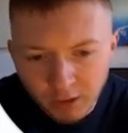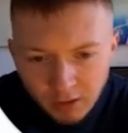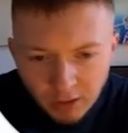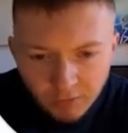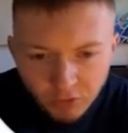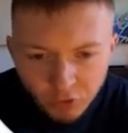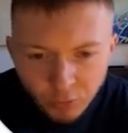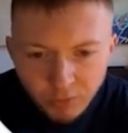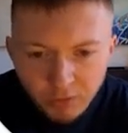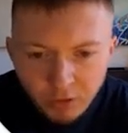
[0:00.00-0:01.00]
If you're
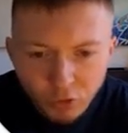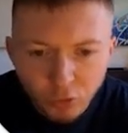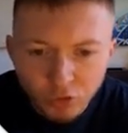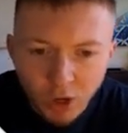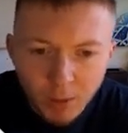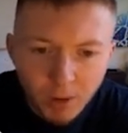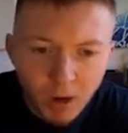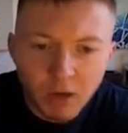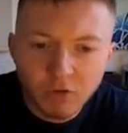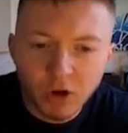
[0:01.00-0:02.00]
doing the new time
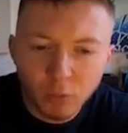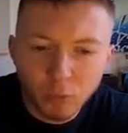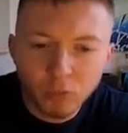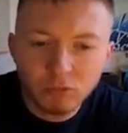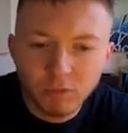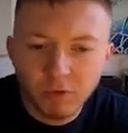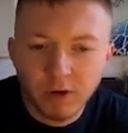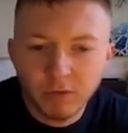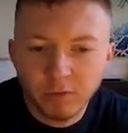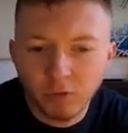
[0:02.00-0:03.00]
buyers, I would
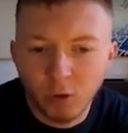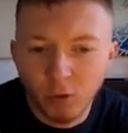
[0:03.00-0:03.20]
refrain from,